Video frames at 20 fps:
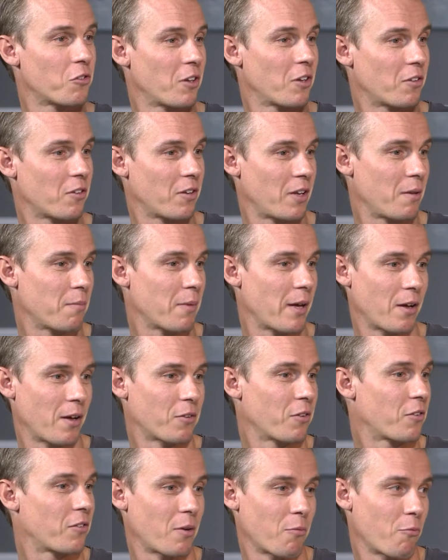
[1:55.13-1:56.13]
sent an email
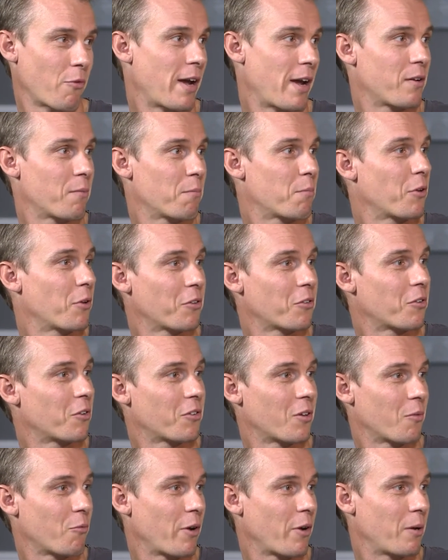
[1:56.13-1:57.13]
to some random person at
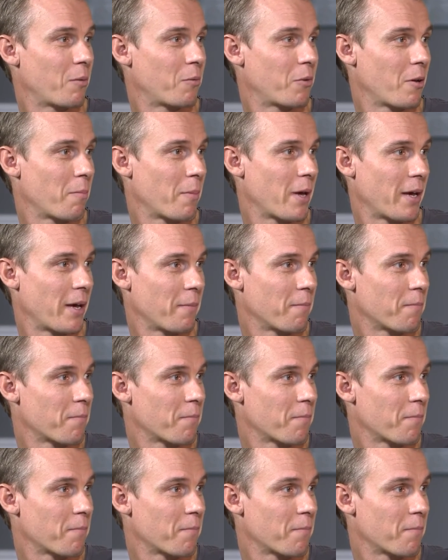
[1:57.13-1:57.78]
some random domain.